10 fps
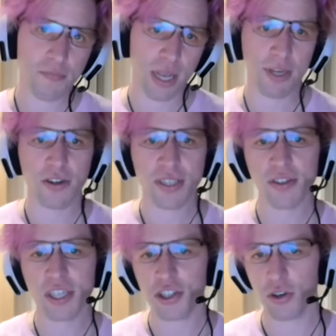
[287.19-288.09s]
and because our
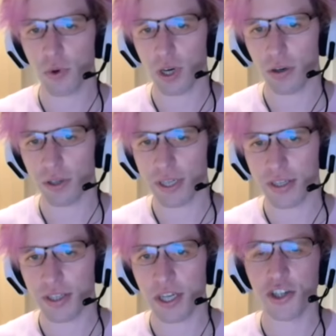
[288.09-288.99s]
digital world is
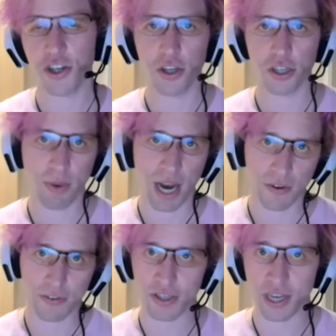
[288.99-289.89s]
such a huge part
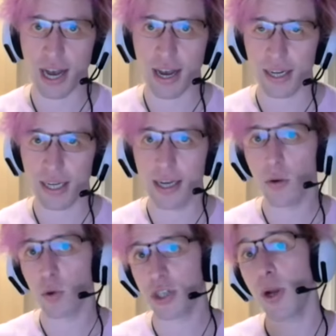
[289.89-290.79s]
of society,
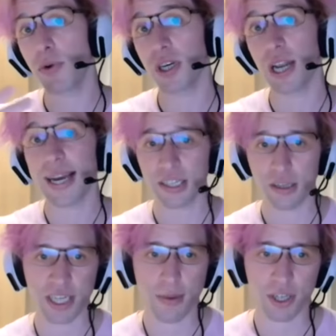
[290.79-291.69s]
which we would like to
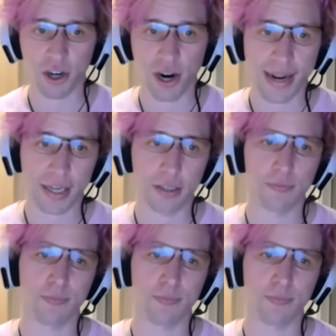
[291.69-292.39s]
be democratic.